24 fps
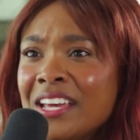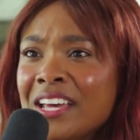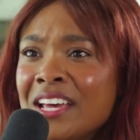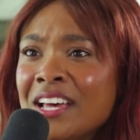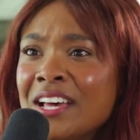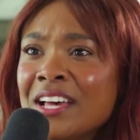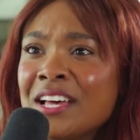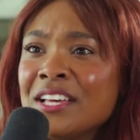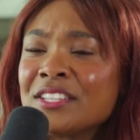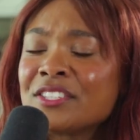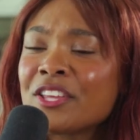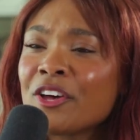
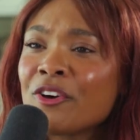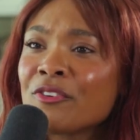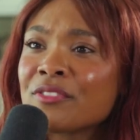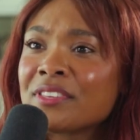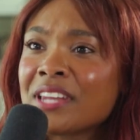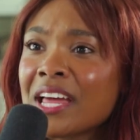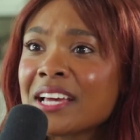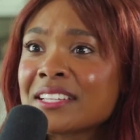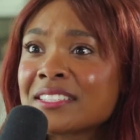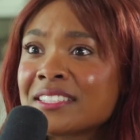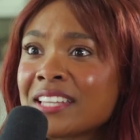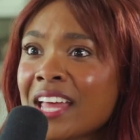Right. So the
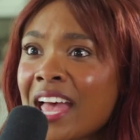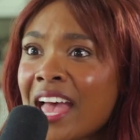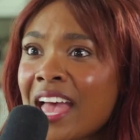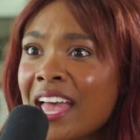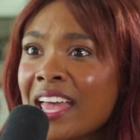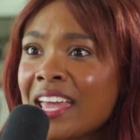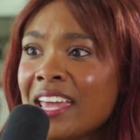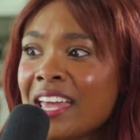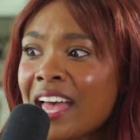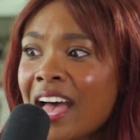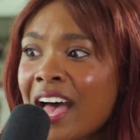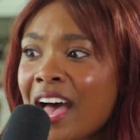next
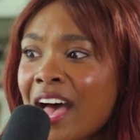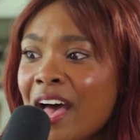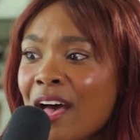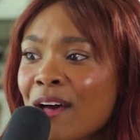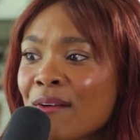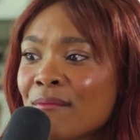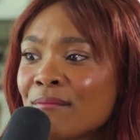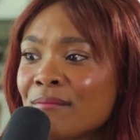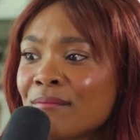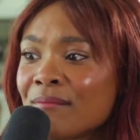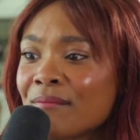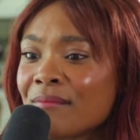day,
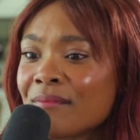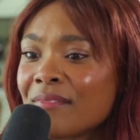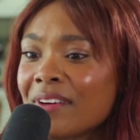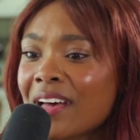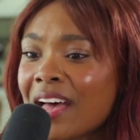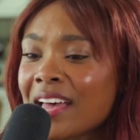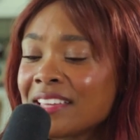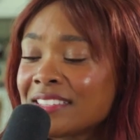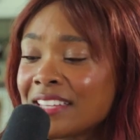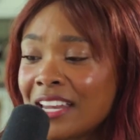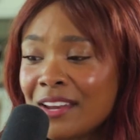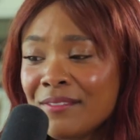
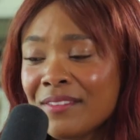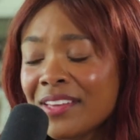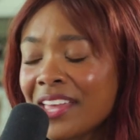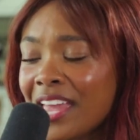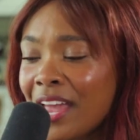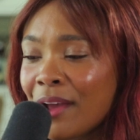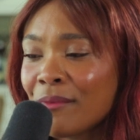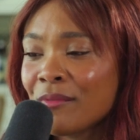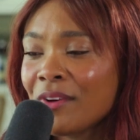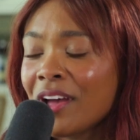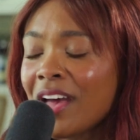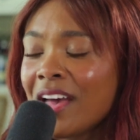I set up my camera,